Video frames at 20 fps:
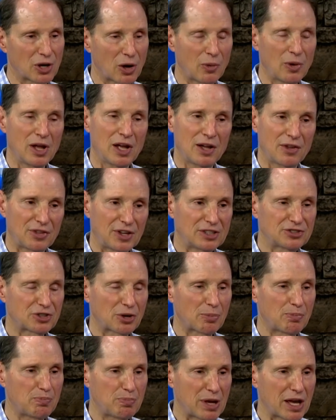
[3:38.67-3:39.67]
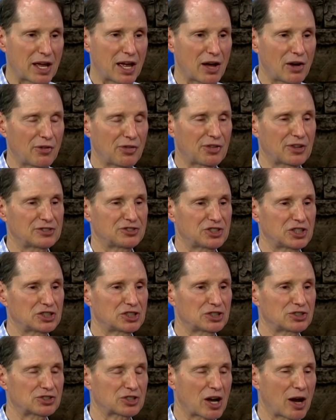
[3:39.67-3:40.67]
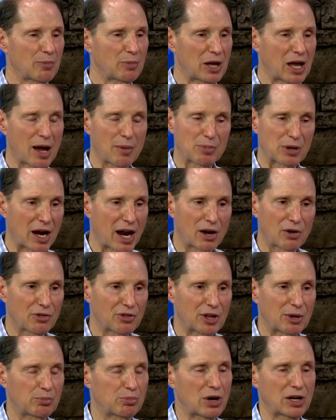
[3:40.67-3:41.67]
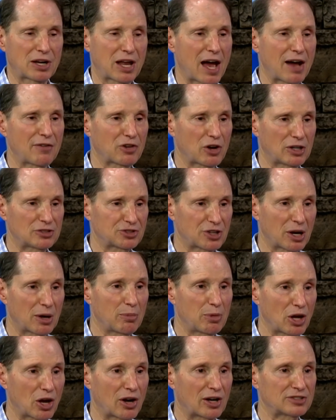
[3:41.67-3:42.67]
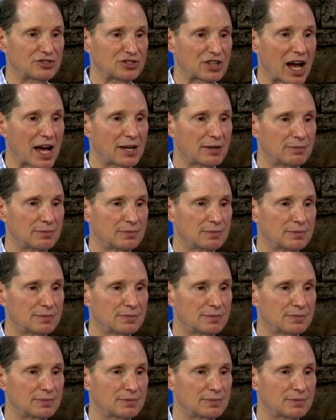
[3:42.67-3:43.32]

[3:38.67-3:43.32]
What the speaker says: So these are big health decisions coming up, and I don't think Brett Kavanaugh is going to be on our side.